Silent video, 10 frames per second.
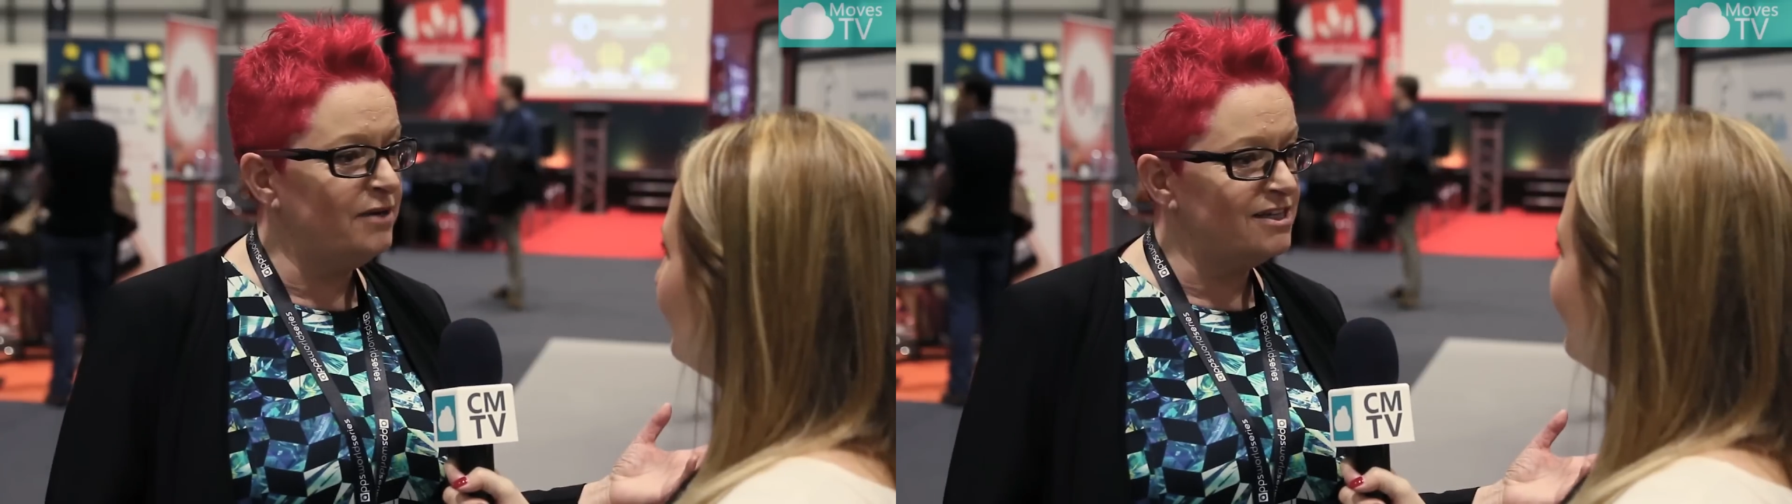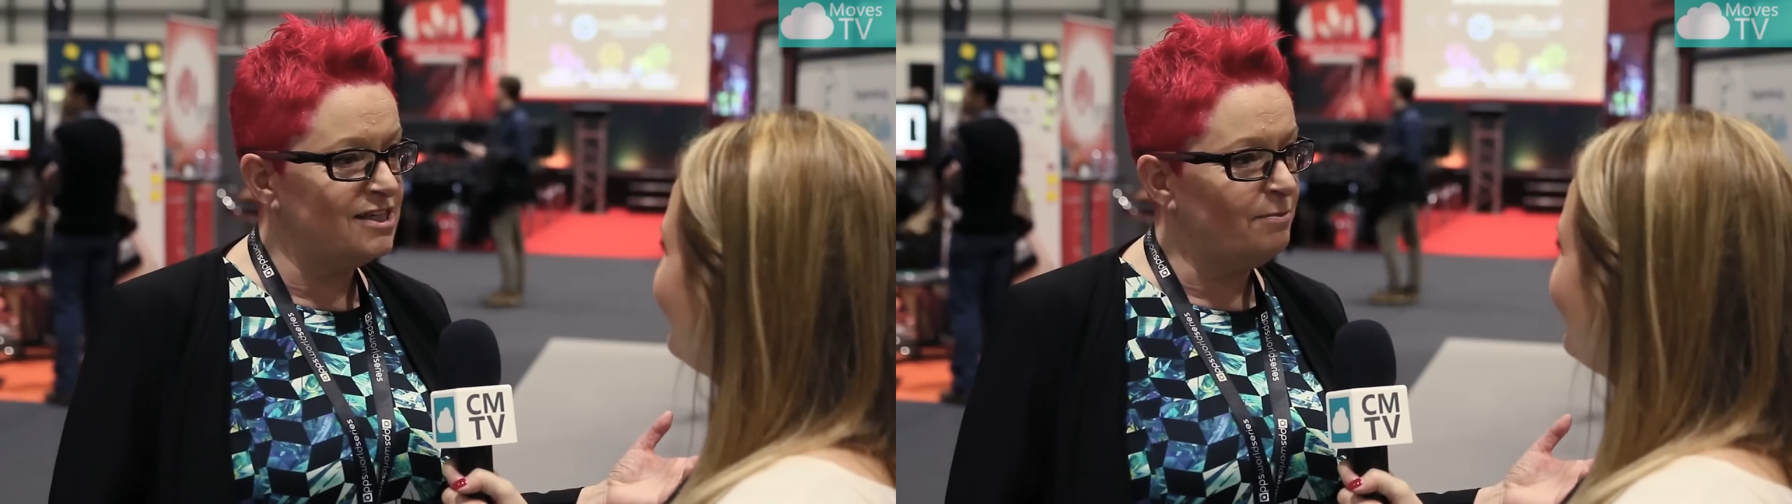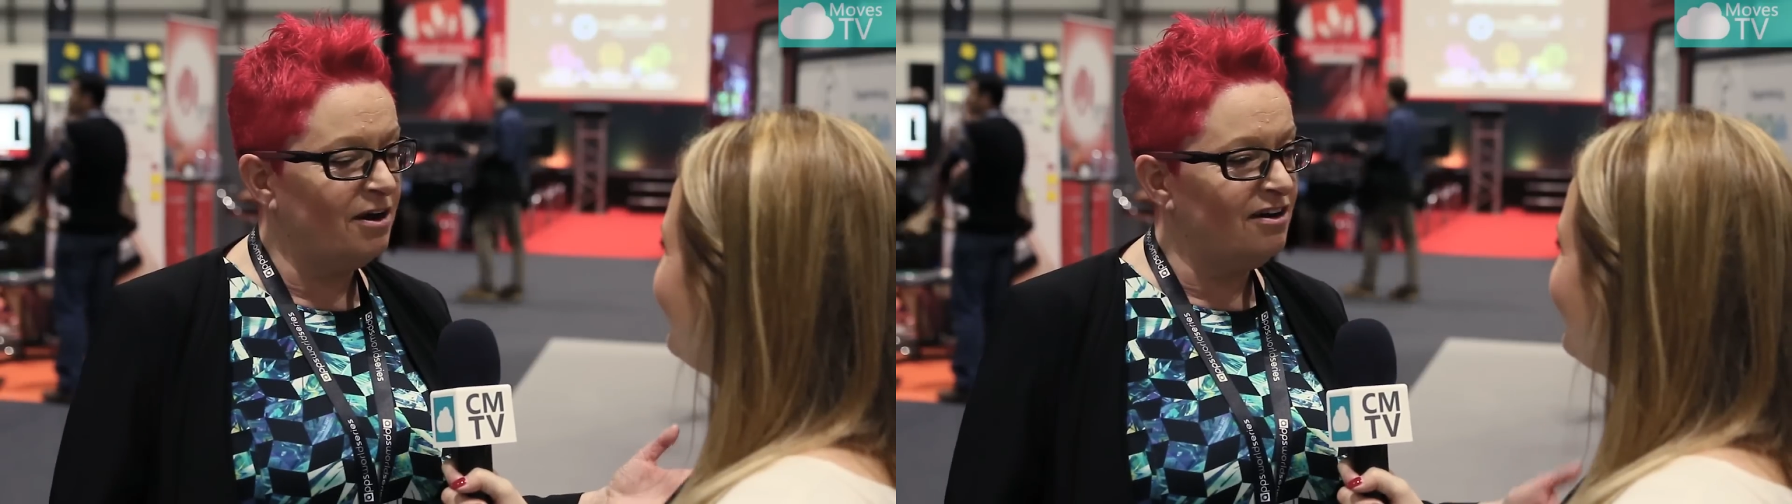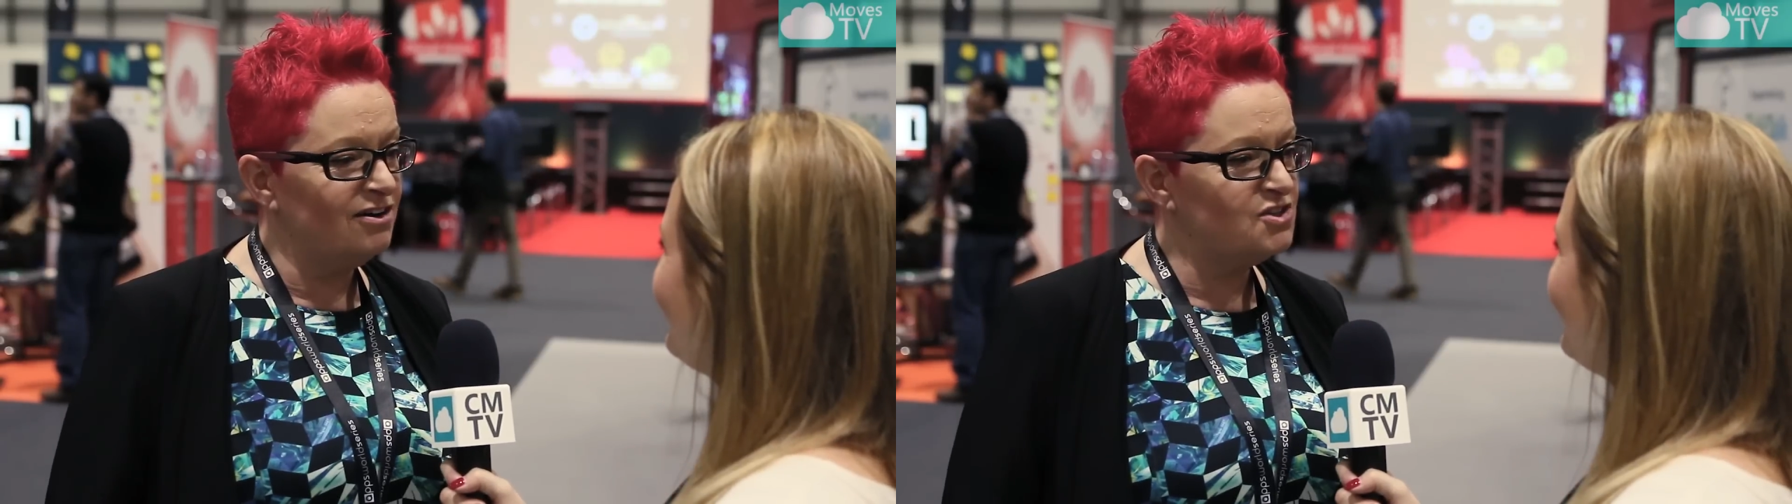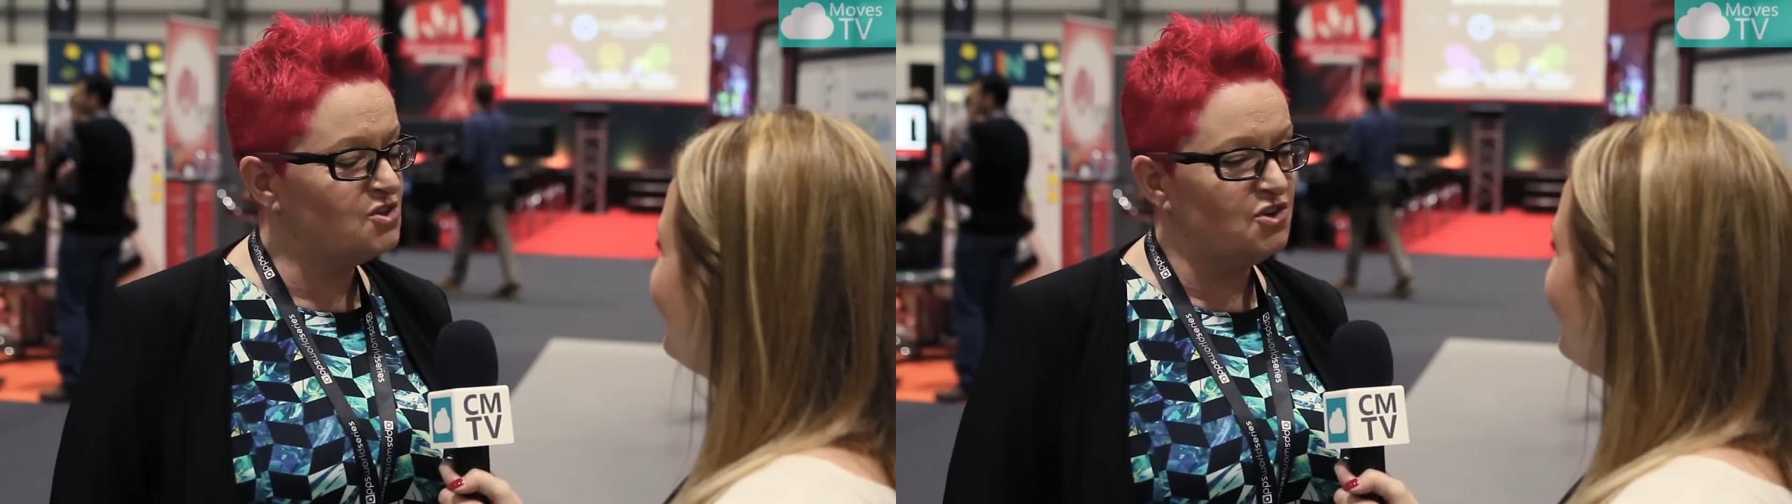Bletchley
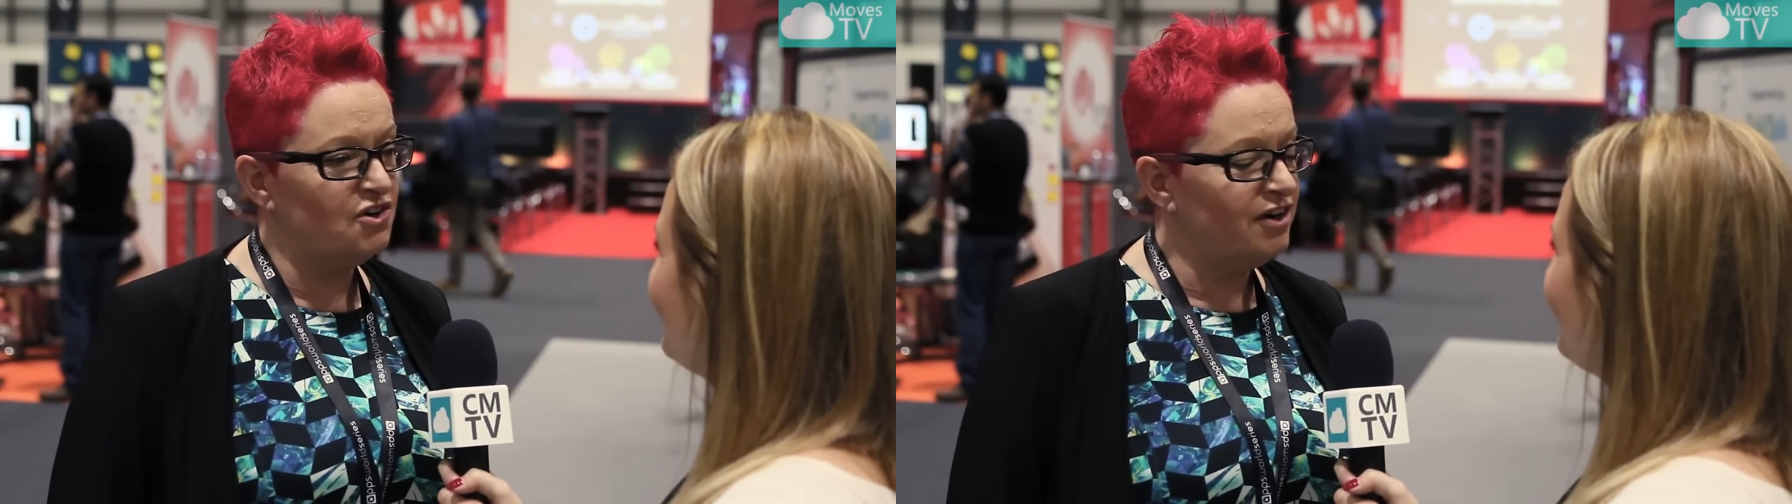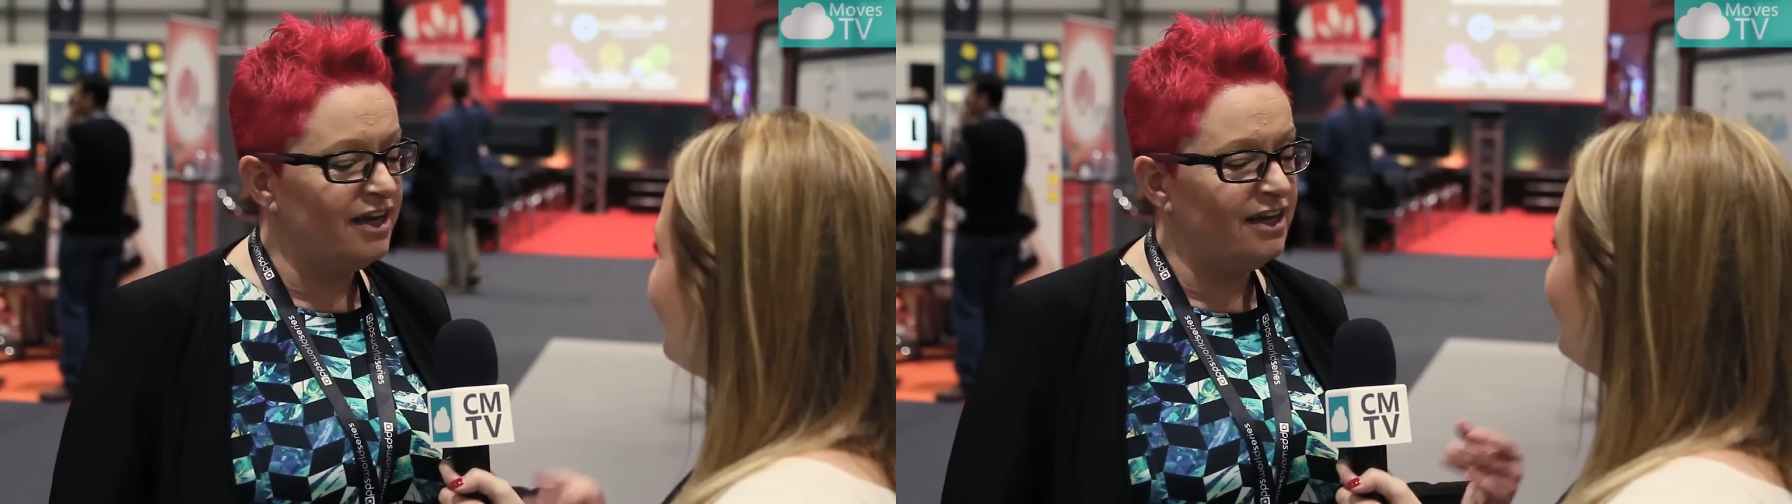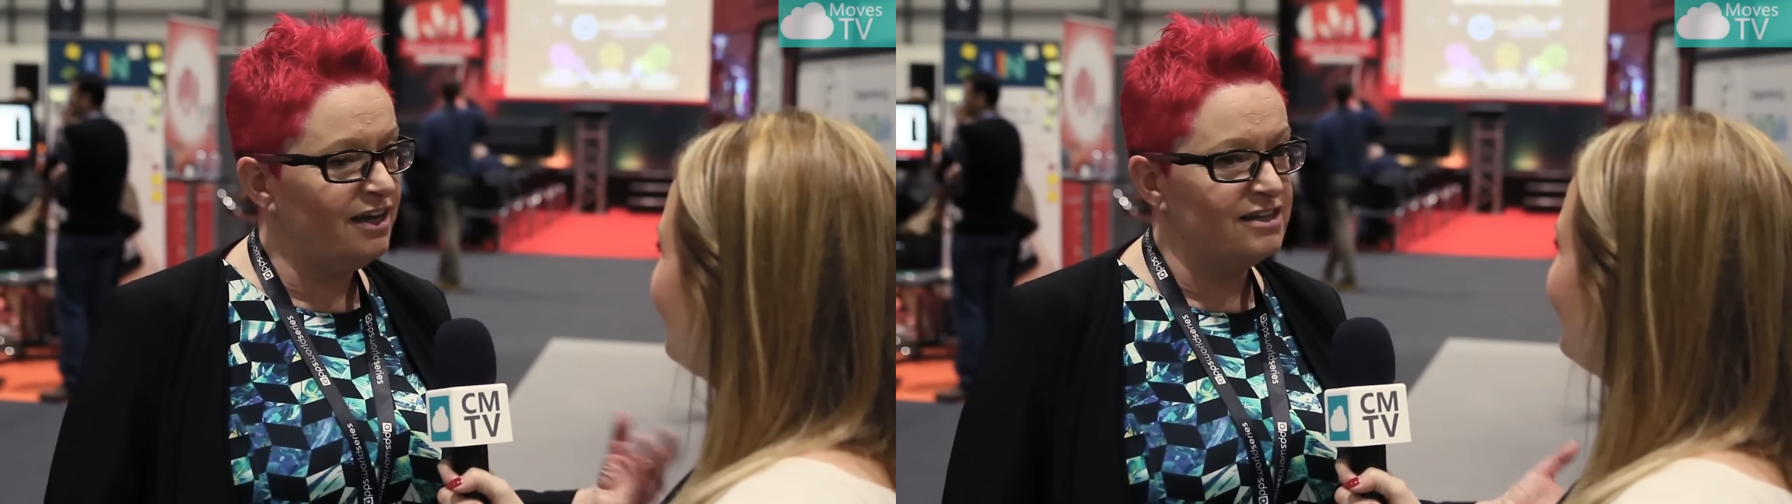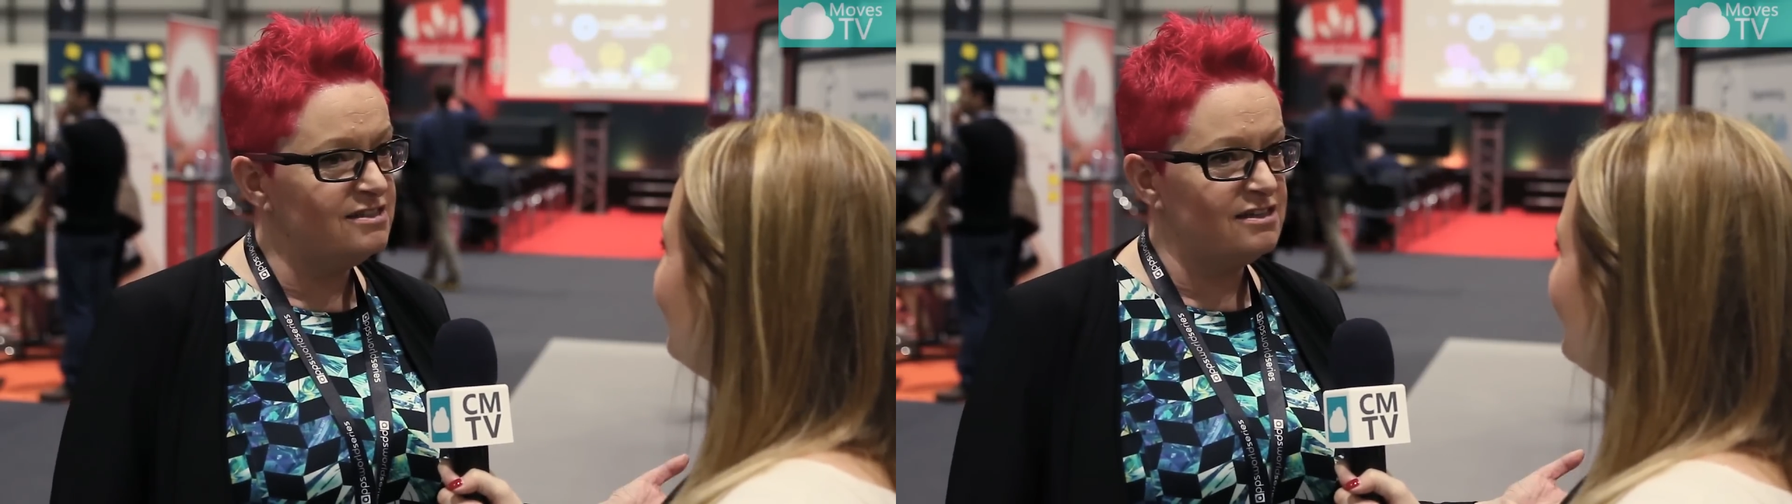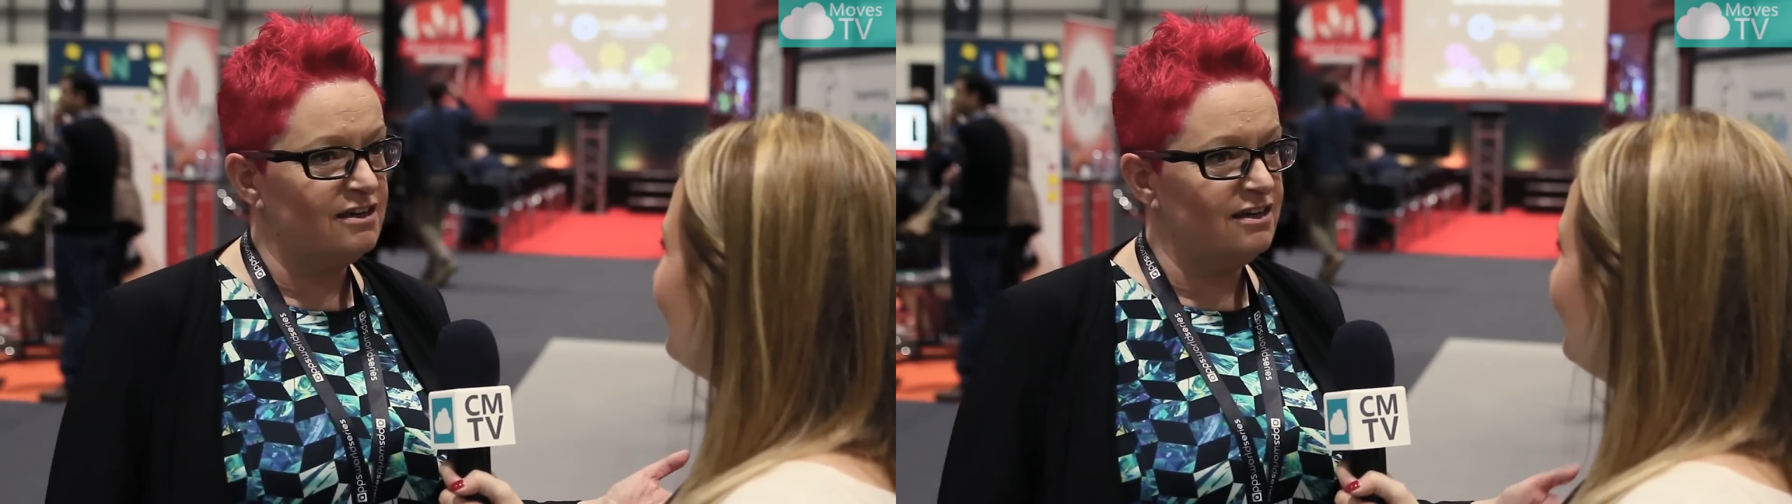Park story and